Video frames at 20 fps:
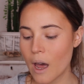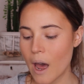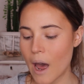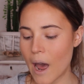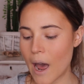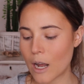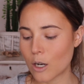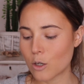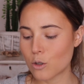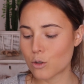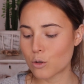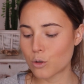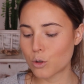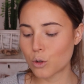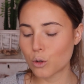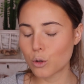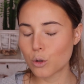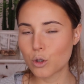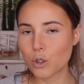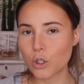and
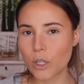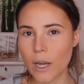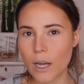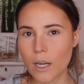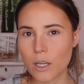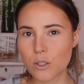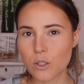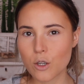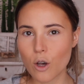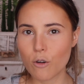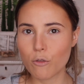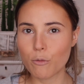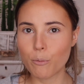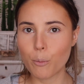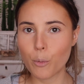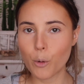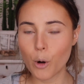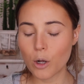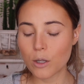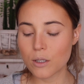2 shades of
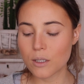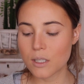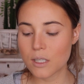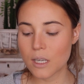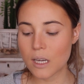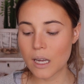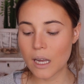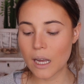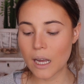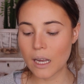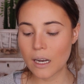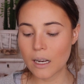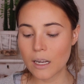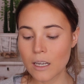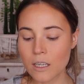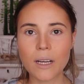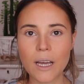bronzer in it.